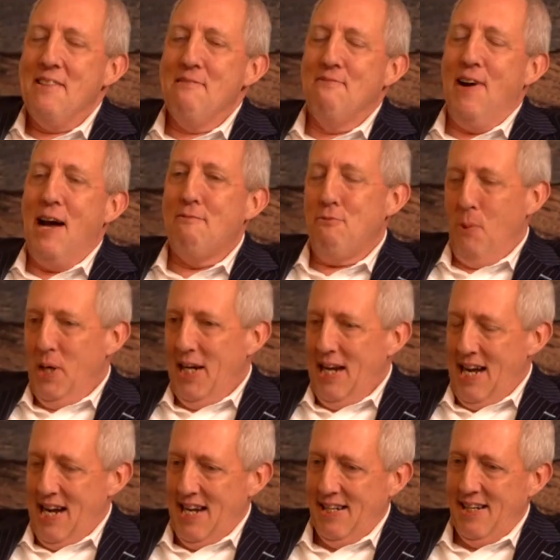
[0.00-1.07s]
The
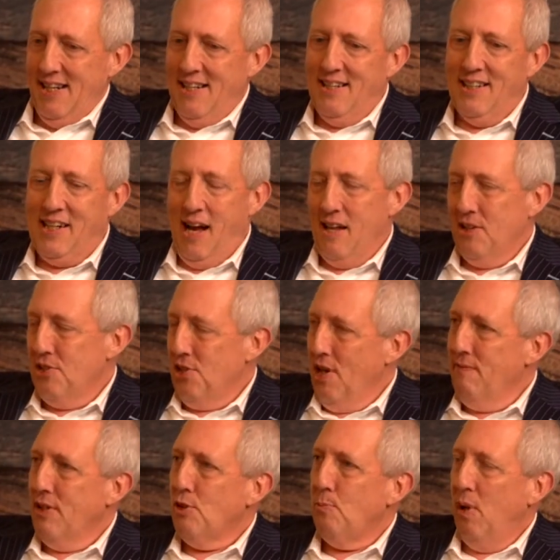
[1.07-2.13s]
529 College
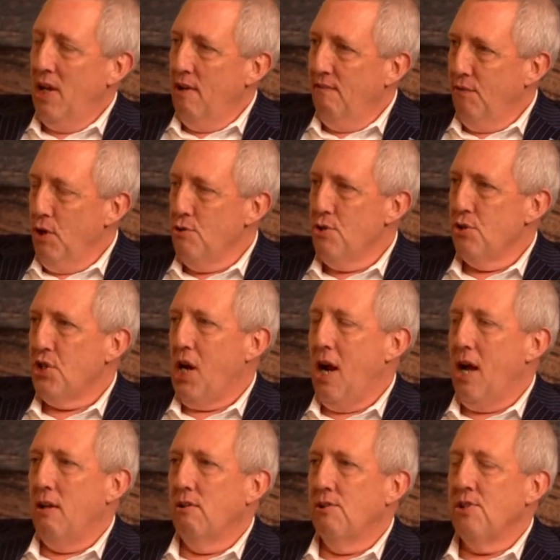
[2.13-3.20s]
Savings Plan Future
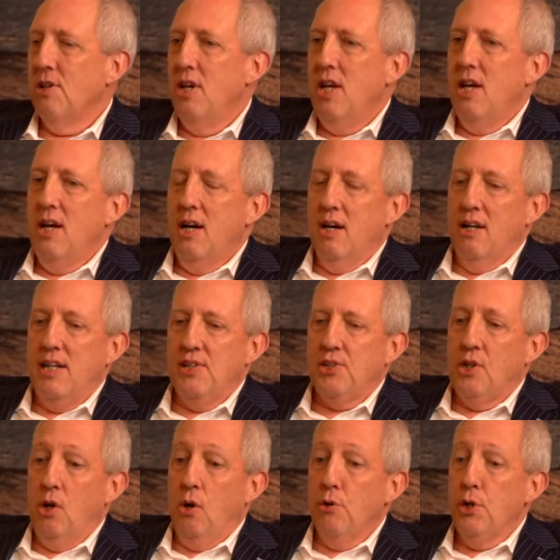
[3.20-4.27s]
Scholars, it's
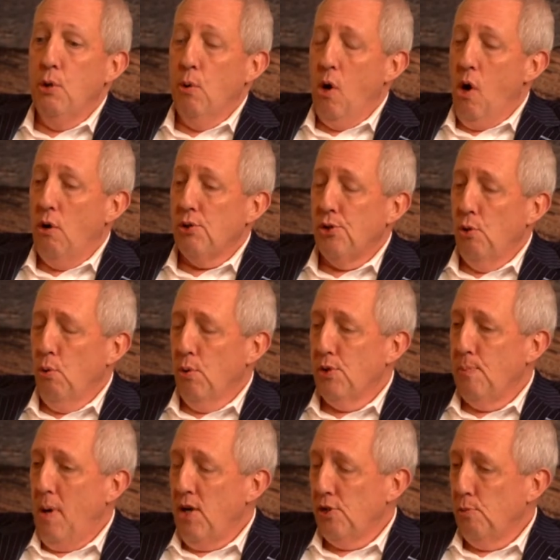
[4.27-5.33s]
called. You are also
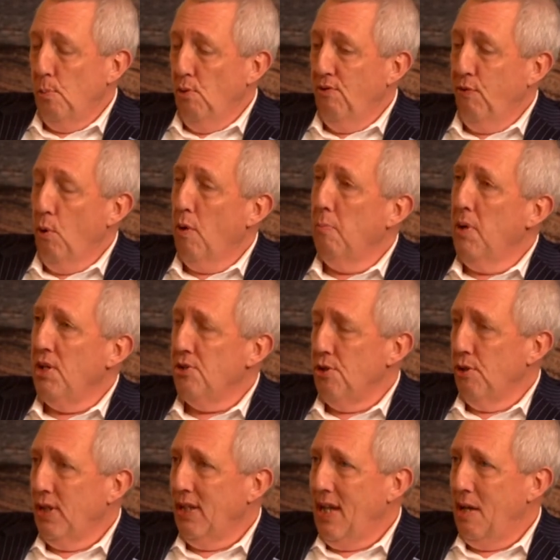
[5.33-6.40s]
responsible for
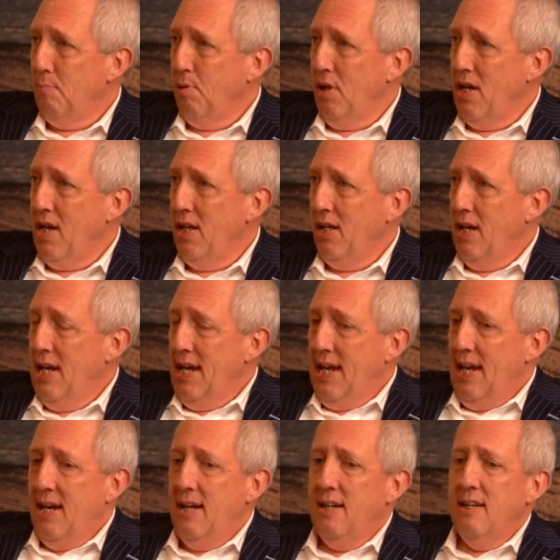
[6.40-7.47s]
administering that plan.
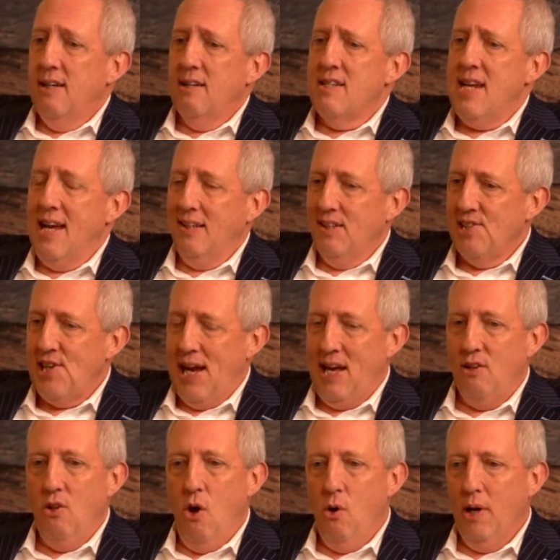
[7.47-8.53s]
Tell us
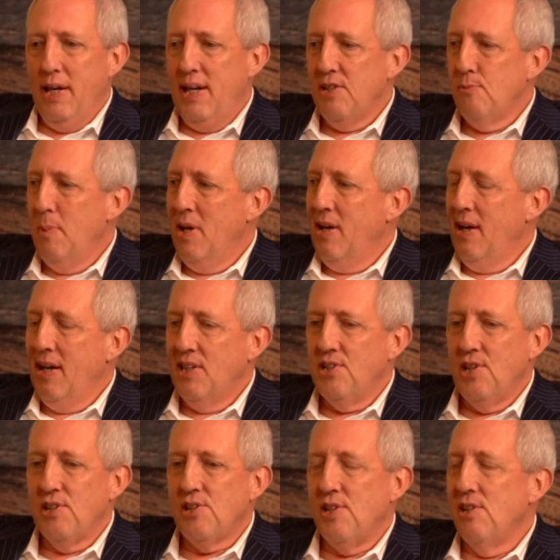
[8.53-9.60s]
how long it has been in
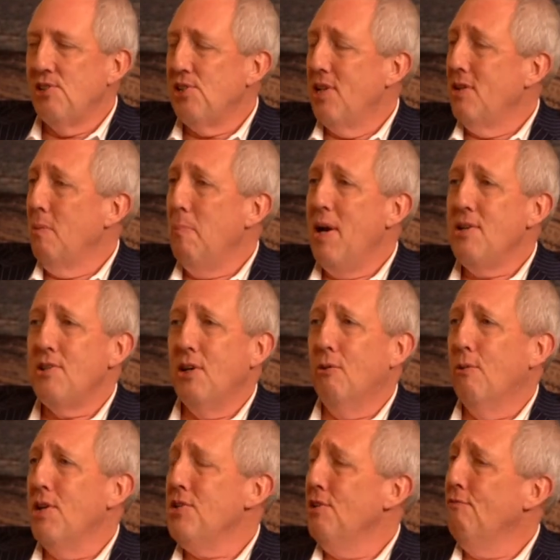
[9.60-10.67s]
existence and the basic
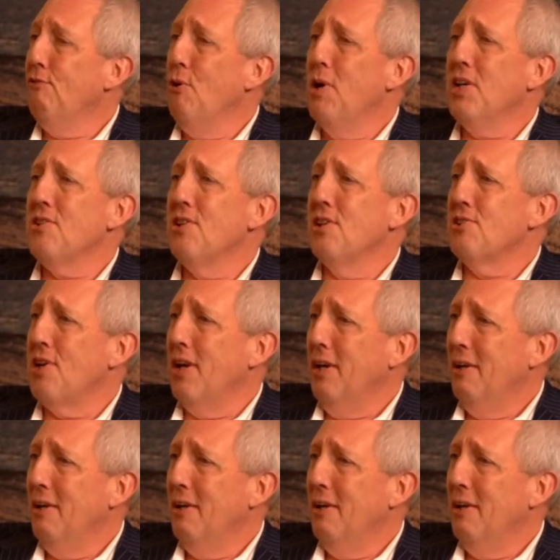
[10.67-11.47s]
reason for it existing.